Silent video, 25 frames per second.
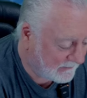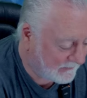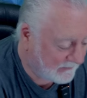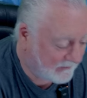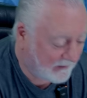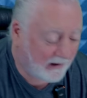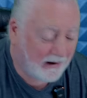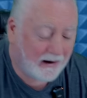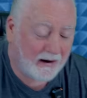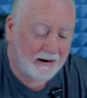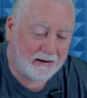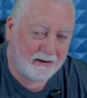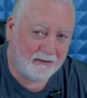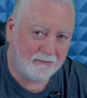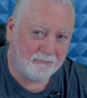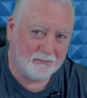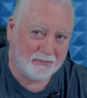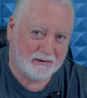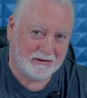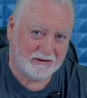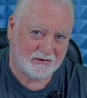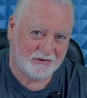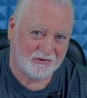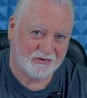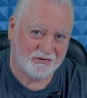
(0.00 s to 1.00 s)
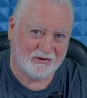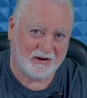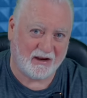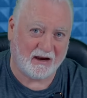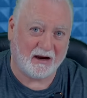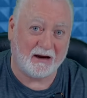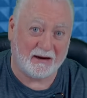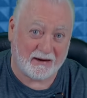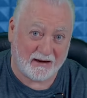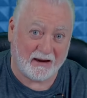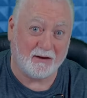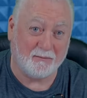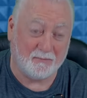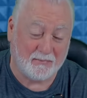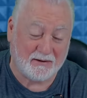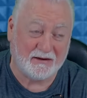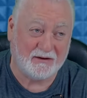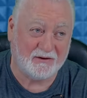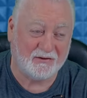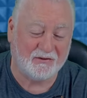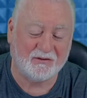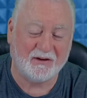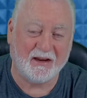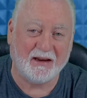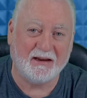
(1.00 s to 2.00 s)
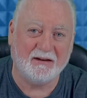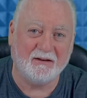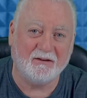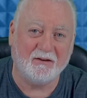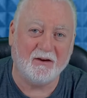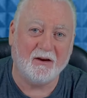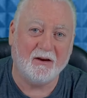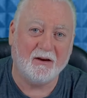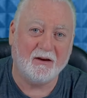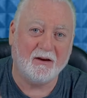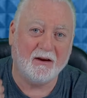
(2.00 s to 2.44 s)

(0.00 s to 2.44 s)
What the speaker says: that I had been sent